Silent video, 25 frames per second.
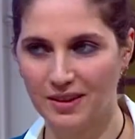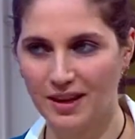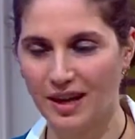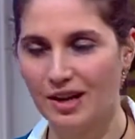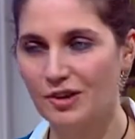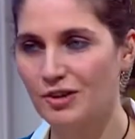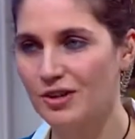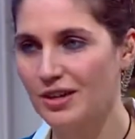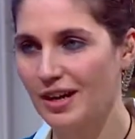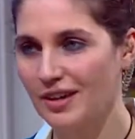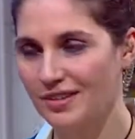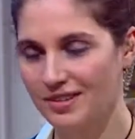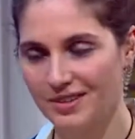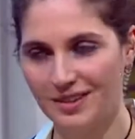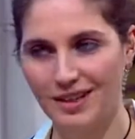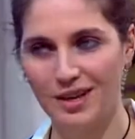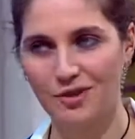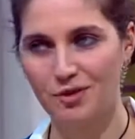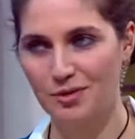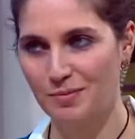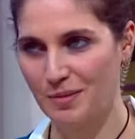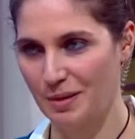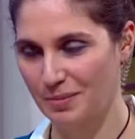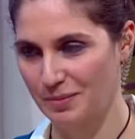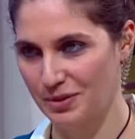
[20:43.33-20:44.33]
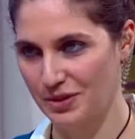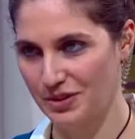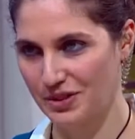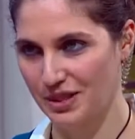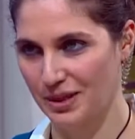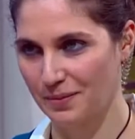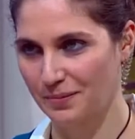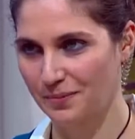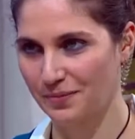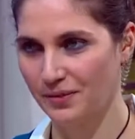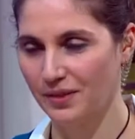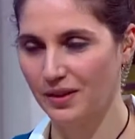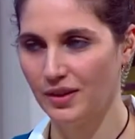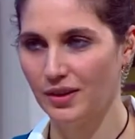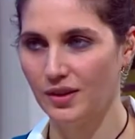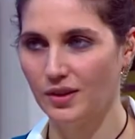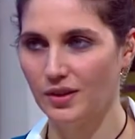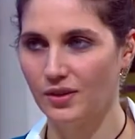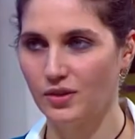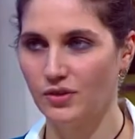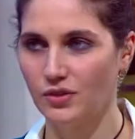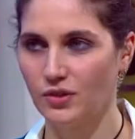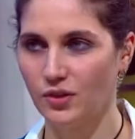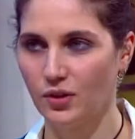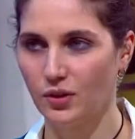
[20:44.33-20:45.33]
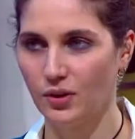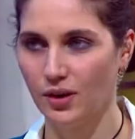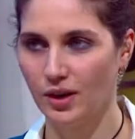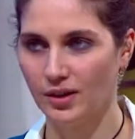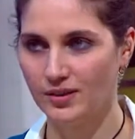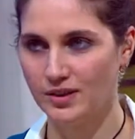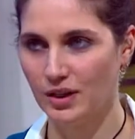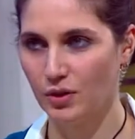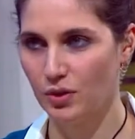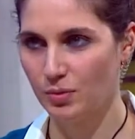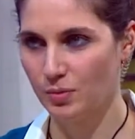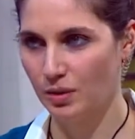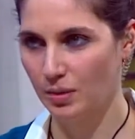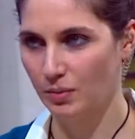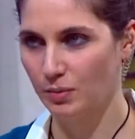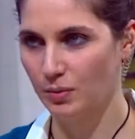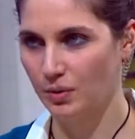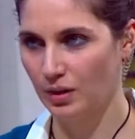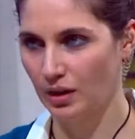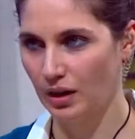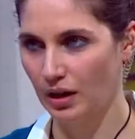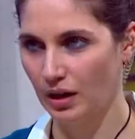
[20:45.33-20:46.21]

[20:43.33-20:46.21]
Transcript: I think I remember some. So as I remember,